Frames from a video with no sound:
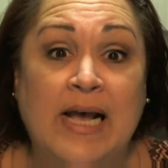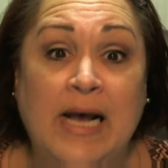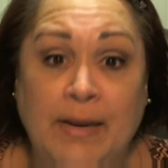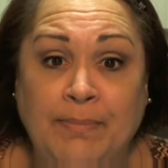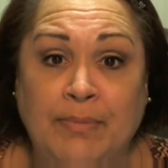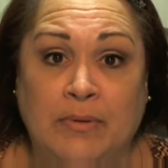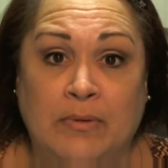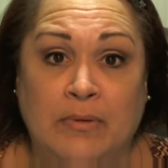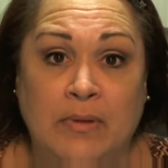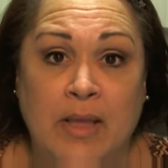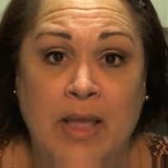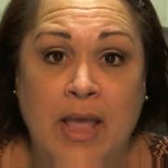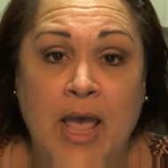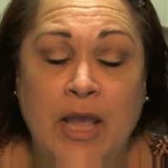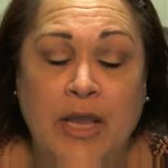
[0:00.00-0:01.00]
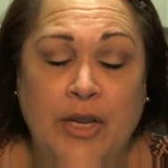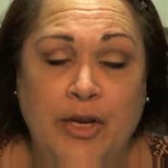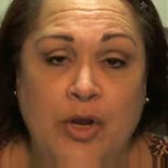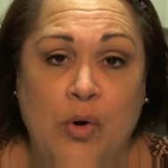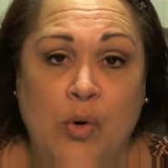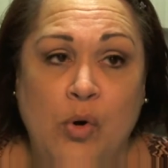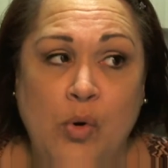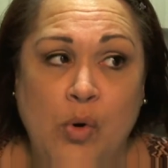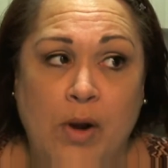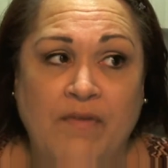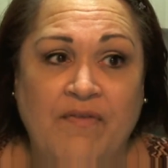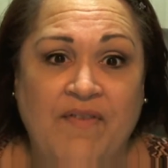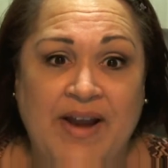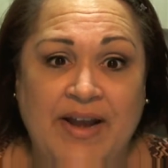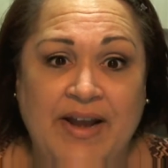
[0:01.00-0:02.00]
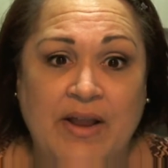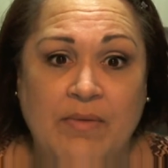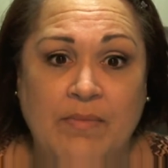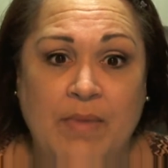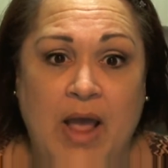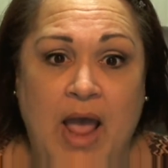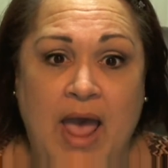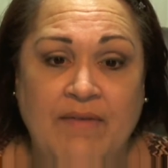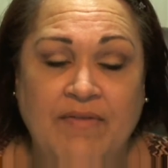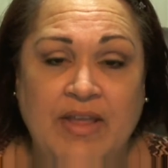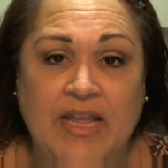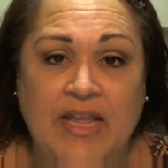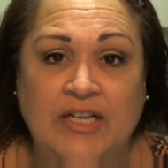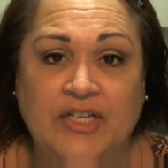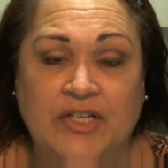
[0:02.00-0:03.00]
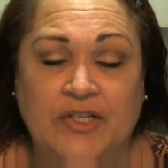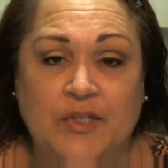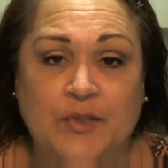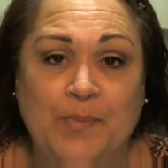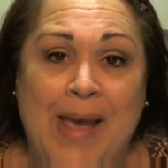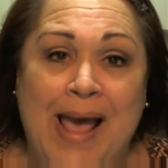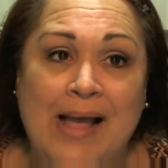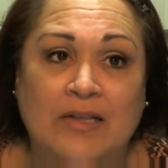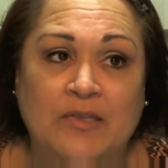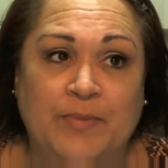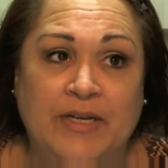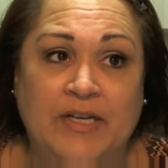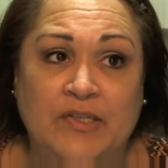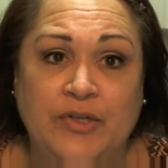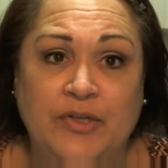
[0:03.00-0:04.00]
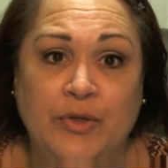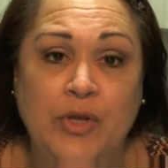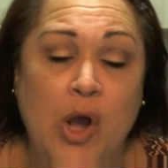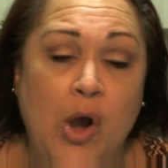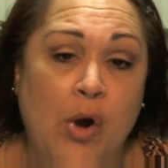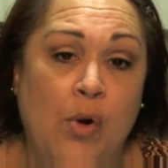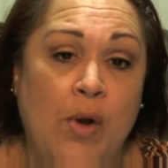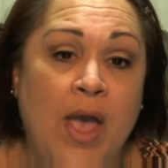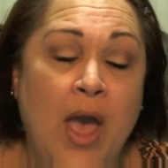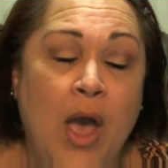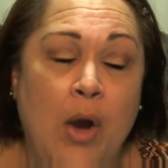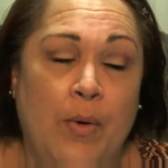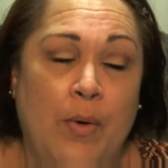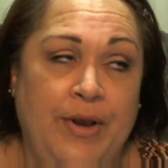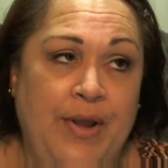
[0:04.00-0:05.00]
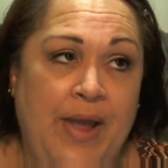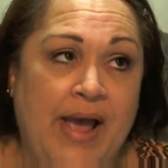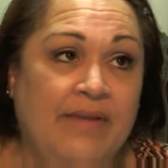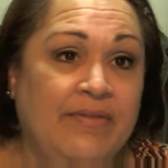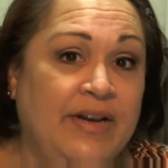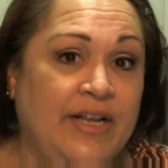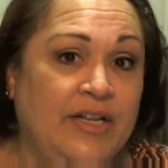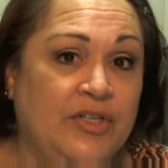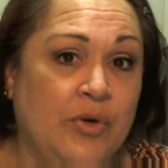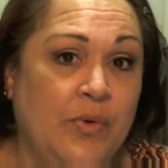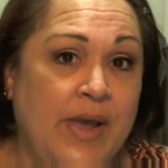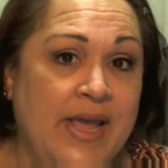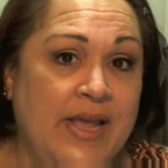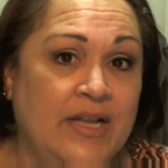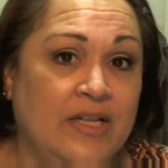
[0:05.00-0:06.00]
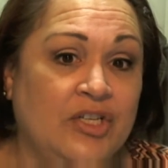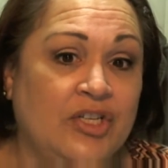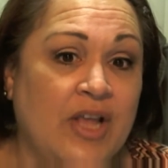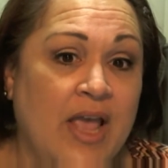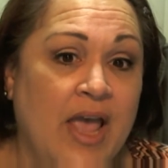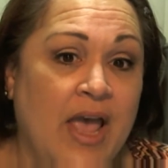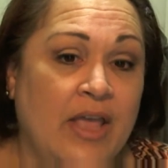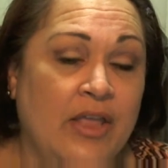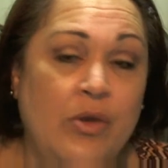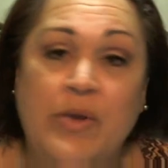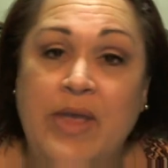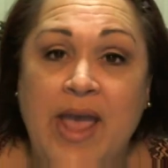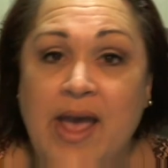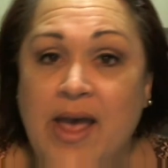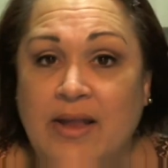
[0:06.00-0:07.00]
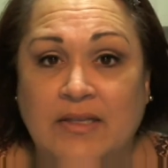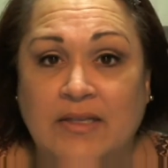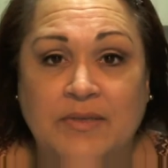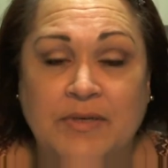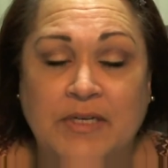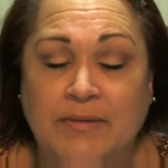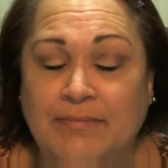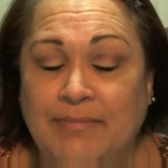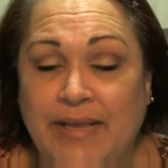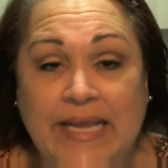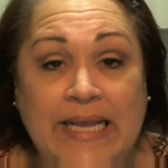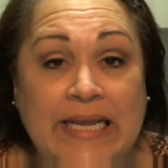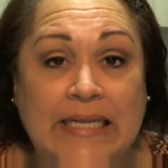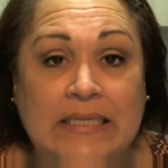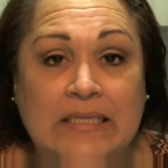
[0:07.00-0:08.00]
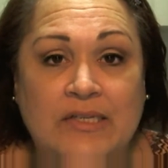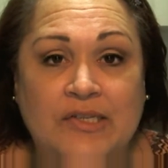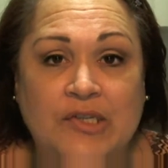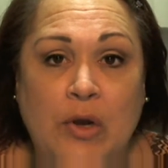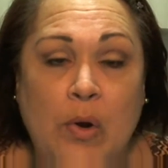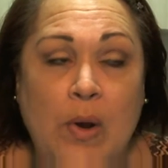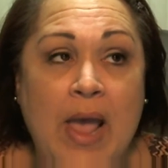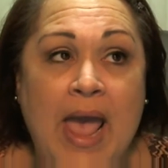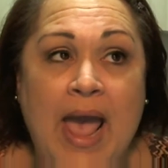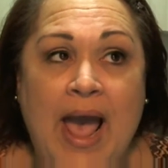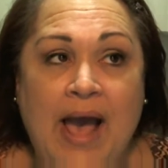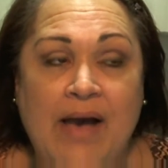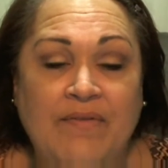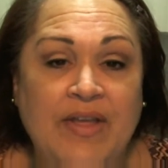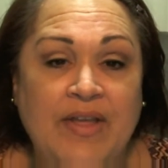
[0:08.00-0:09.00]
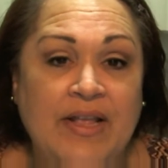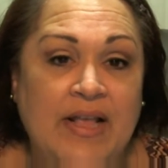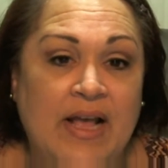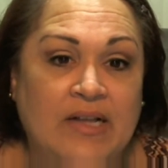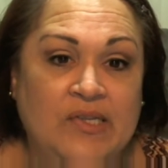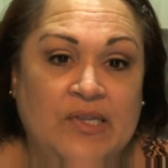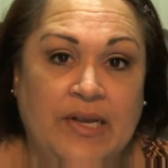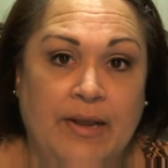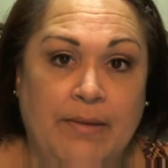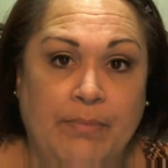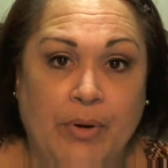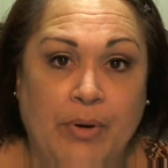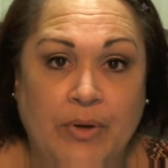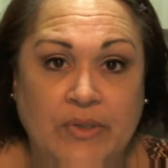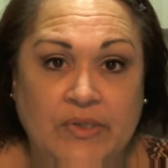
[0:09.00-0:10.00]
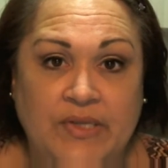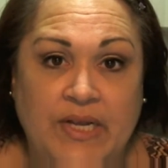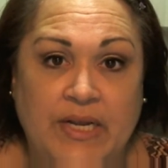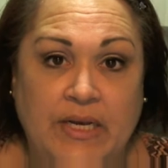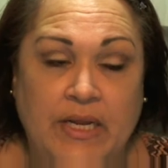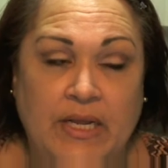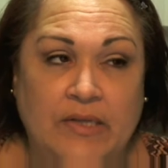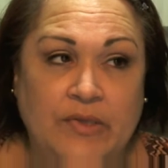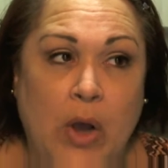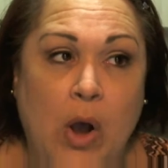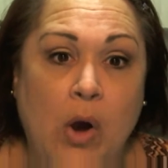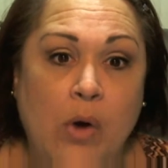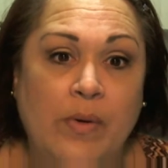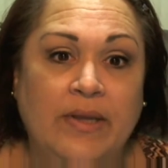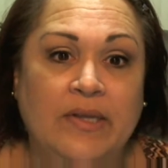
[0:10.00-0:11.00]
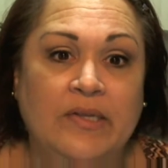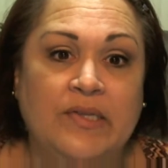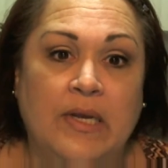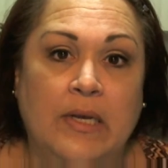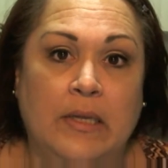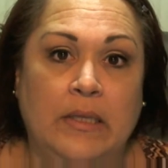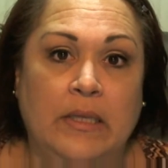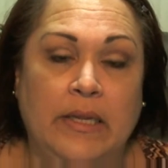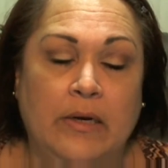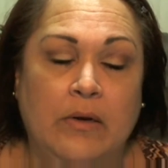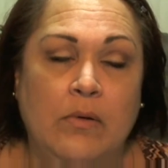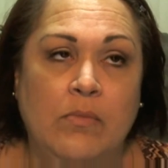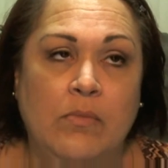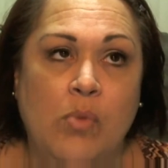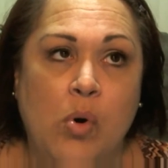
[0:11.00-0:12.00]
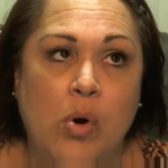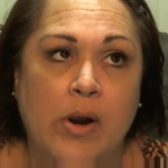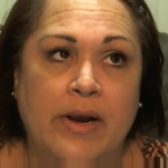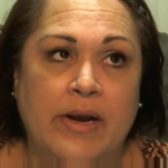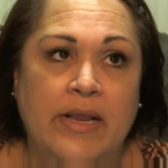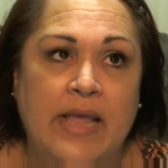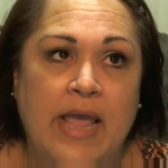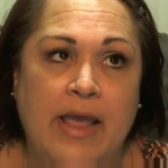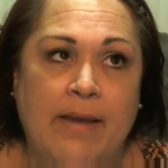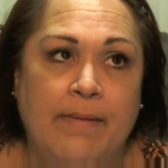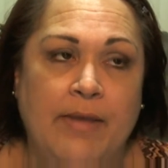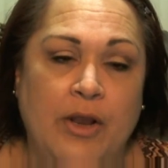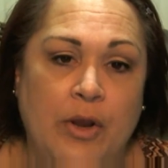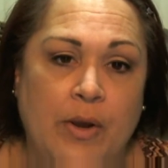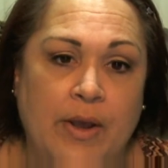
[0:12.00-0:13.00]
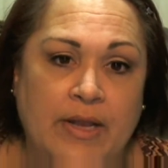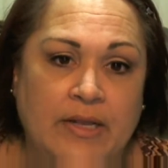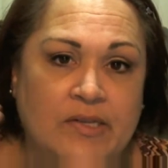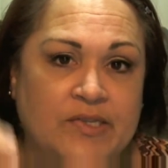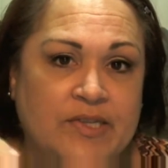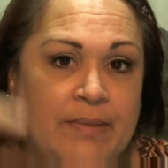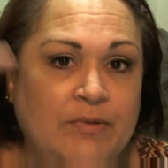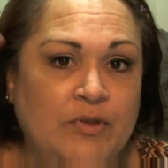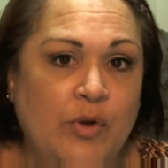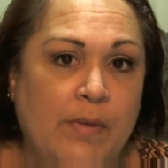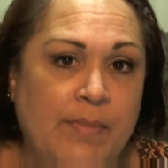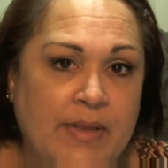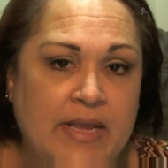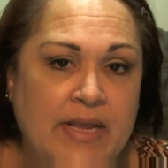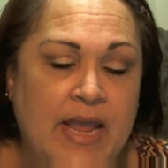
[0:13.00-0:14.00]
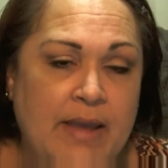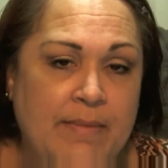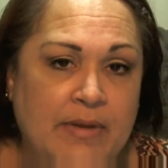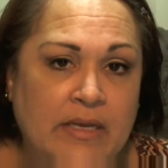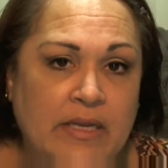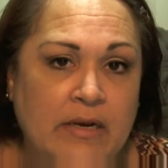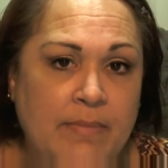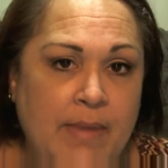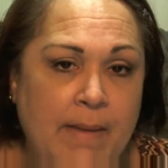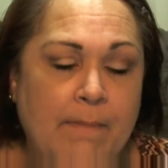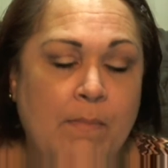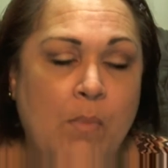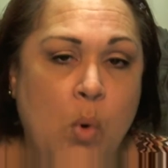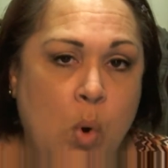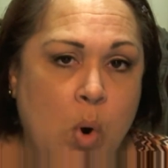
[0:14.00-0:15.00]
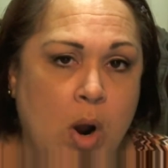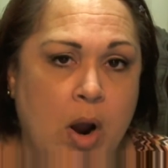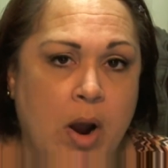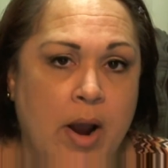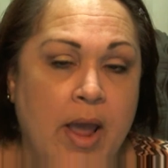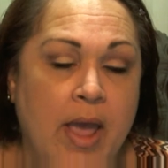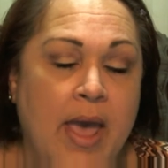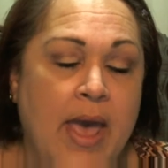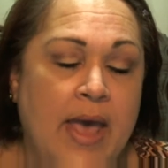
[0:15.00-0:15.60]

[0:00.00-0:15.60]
couple, who are fighting, having each other's backs, because when you have an HOH, you can't compete. So having a second person is always a little more game, it steps you up in the game a little bit more